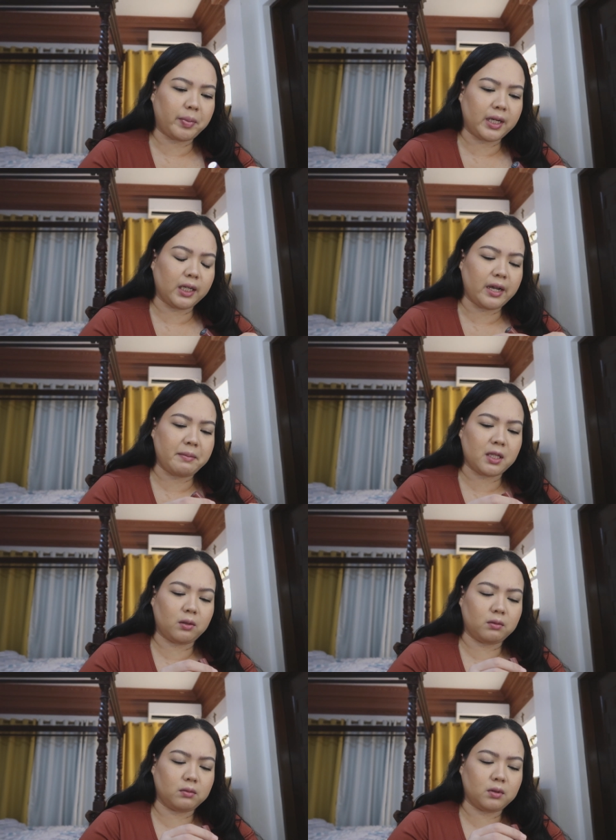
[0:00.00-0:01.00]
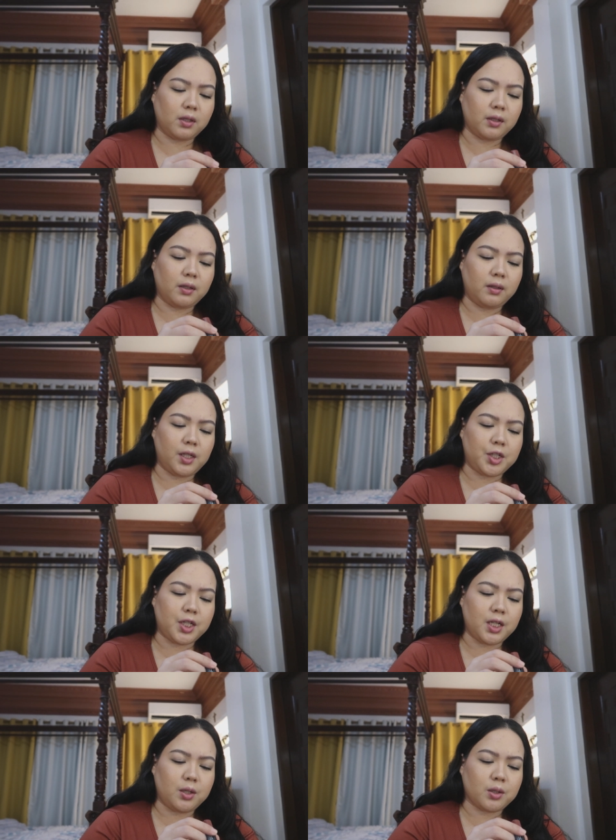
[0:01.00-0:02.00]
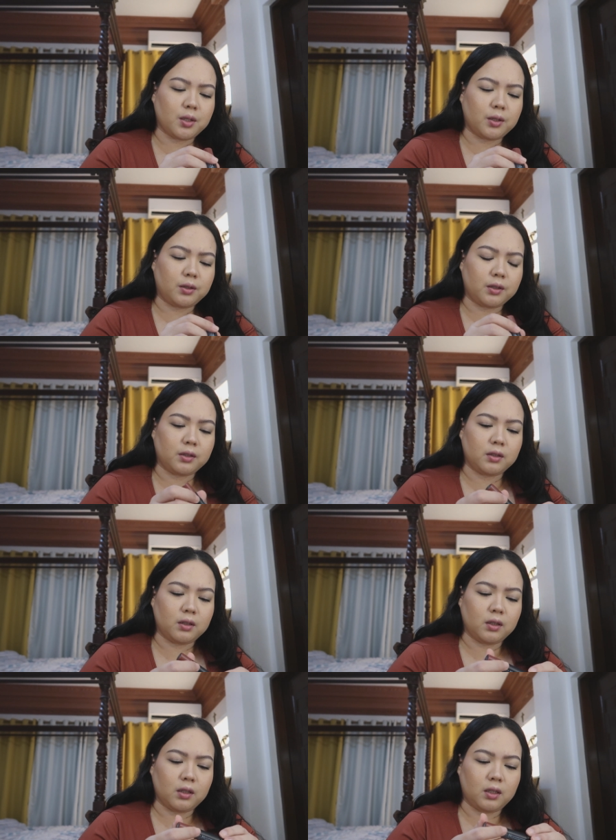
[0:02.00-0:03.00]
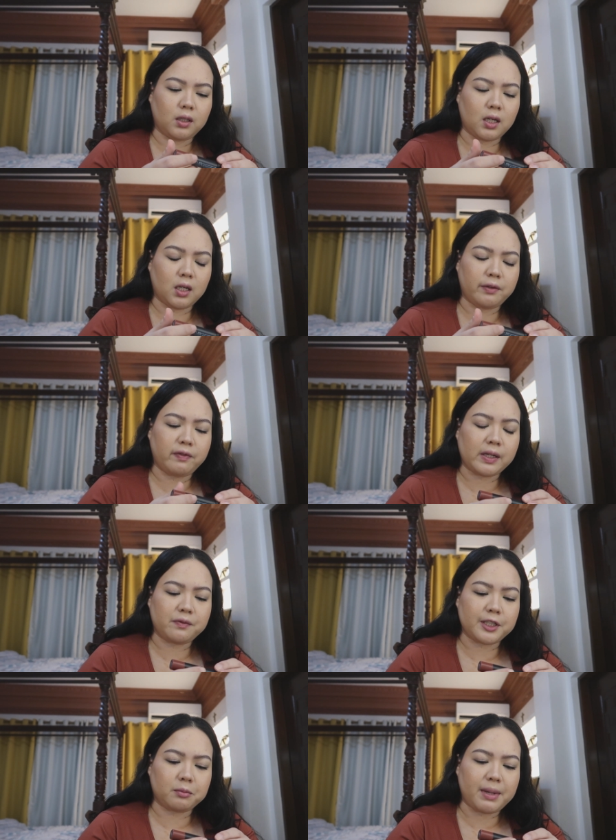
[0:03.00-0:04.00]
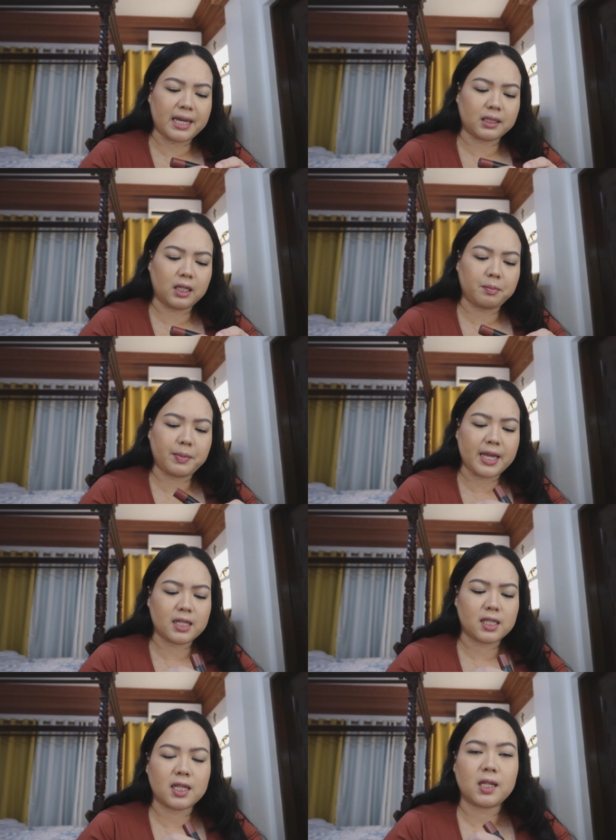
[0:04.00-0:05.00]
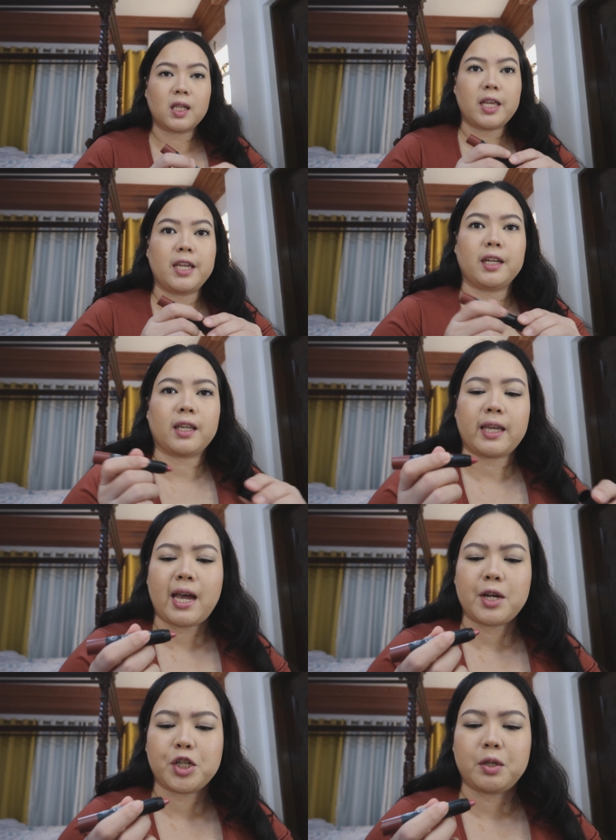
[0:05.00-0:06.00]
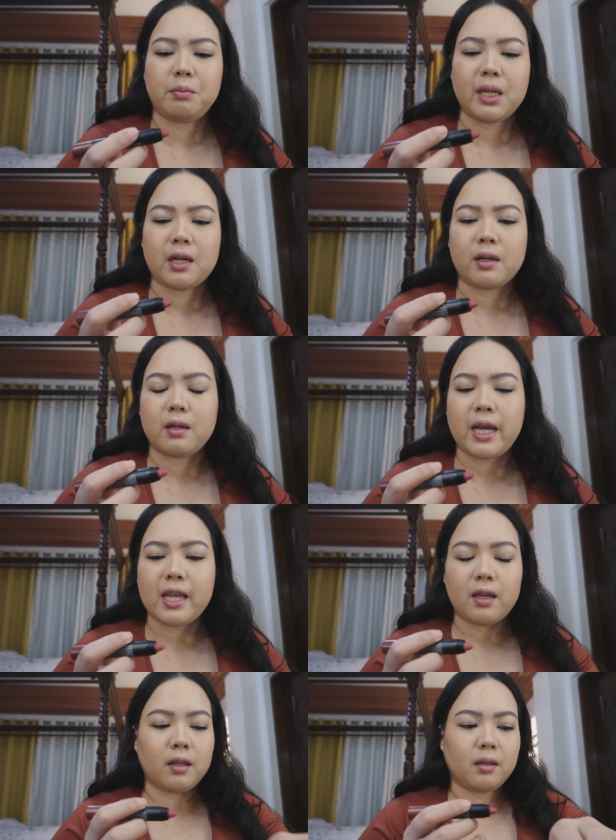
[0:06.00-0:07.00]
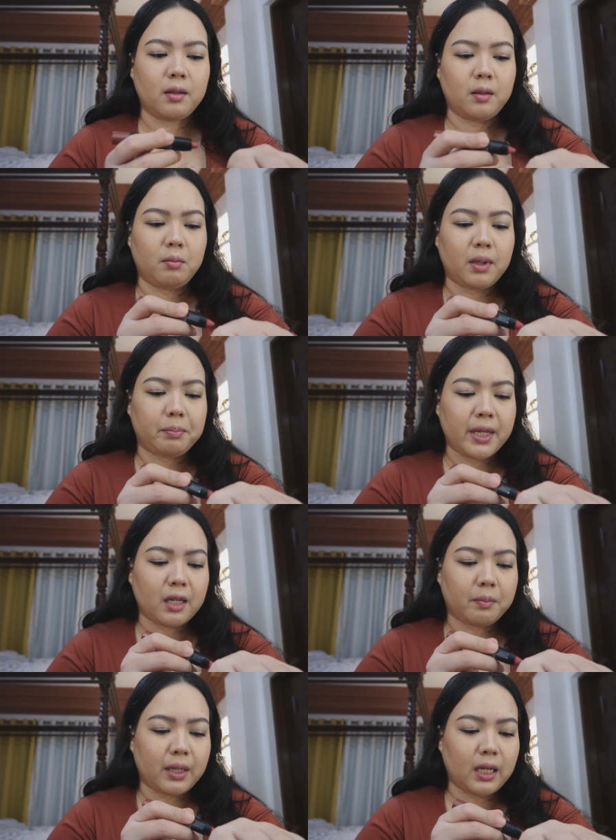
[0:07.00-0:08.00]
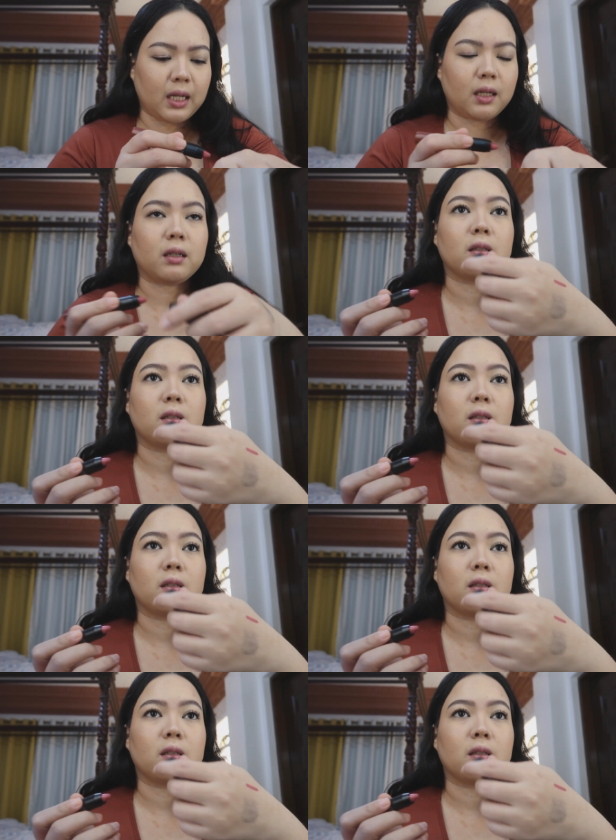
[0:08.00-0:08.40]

ko pa nagamit to. Nichido uh, Velvet Matte Lip Pencil in Cashmere. Ay, ma-pink pala.